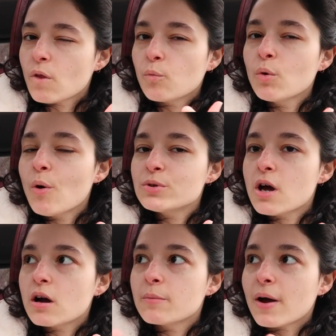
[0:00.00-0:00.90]
We won't
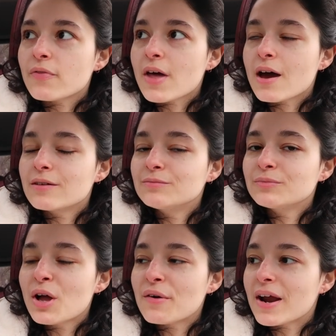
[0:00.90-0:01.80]
talk about that.
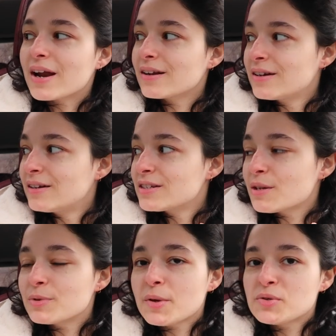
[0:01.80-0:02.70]
All right.
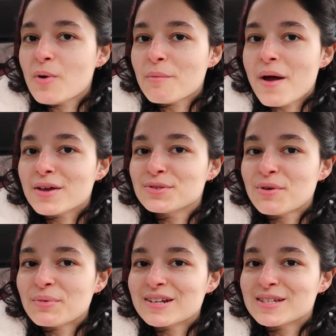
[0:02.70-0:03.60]
Someone's about to walk past,
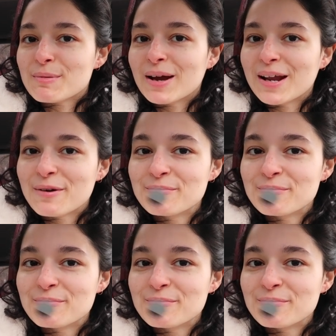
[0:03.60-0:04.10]
so I'm going to say bye now.